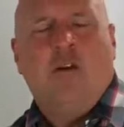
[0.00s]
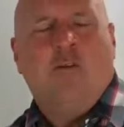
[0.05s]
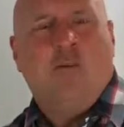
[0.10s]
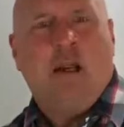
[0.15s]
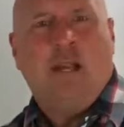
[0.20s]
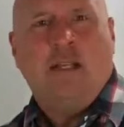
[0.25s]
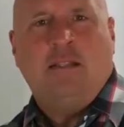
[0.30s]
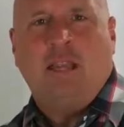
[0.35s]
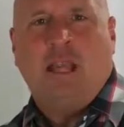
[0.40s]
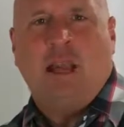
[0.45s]

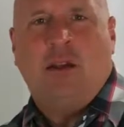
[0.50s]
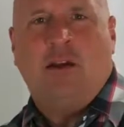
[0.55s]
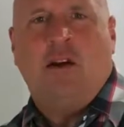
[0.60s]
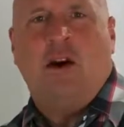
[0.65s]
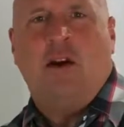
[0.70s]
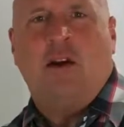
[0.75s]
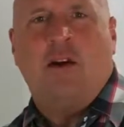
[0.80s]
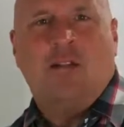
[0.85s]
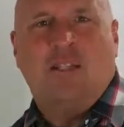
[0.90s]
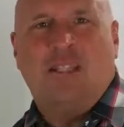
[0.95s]
Right there
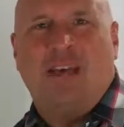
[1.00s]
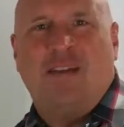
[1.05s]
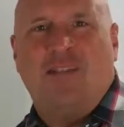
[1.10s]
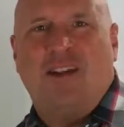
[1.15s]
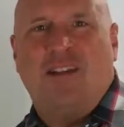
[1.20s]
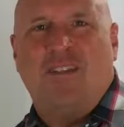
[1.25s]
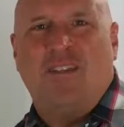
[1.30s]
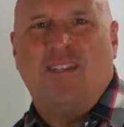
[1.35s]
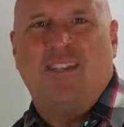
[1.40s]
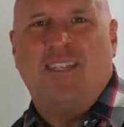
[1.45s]
on our
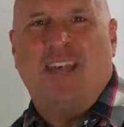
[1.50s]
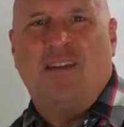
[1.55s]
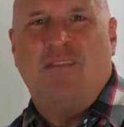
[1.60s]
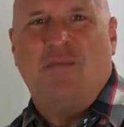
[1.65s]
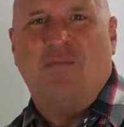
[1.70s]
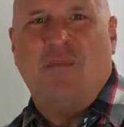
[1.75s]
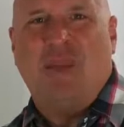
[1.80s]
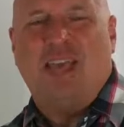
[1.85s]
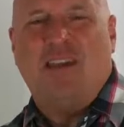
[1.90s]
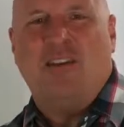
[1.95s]
7 on the
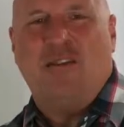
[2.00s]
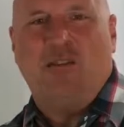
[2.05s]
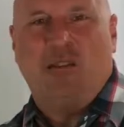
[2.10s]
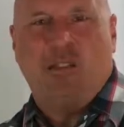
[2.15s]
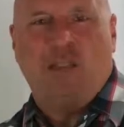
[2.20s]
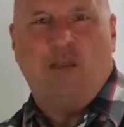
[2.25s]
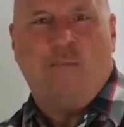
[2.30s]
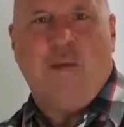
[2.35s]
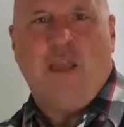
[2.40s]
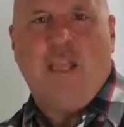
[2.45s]
7 banner,
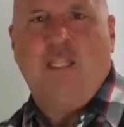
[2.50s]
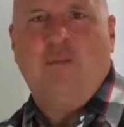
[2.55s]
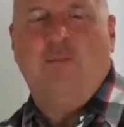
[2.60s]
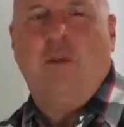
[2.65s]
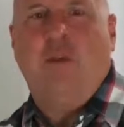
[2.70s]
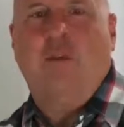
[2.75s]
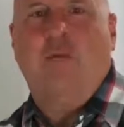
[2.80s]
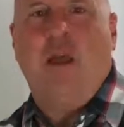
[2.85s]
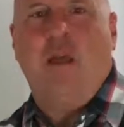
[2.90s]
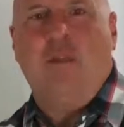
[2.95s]
there's a
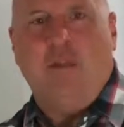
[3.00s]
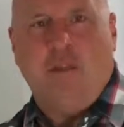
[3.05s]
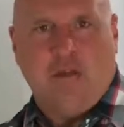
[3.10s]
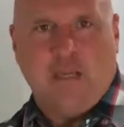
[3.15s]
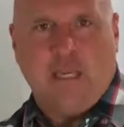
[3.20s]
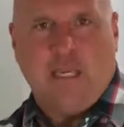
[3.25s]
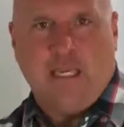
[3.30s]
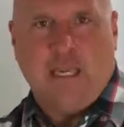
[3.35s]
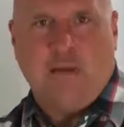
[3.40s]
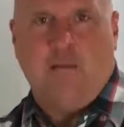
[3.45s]
Facebook way that you
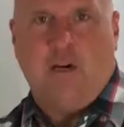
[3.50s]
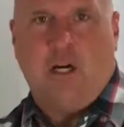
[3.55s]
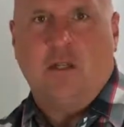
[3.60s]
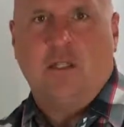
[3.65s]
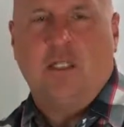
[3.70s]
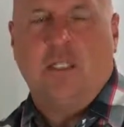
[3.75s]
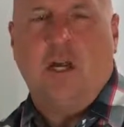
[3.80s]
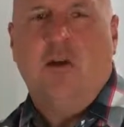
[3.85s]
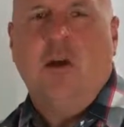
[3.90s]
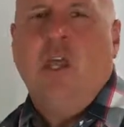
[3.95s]
can give
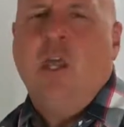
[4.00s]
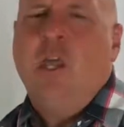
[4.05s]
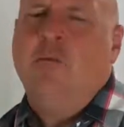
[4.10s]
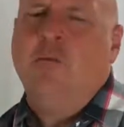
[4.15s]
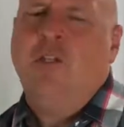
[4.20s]
also.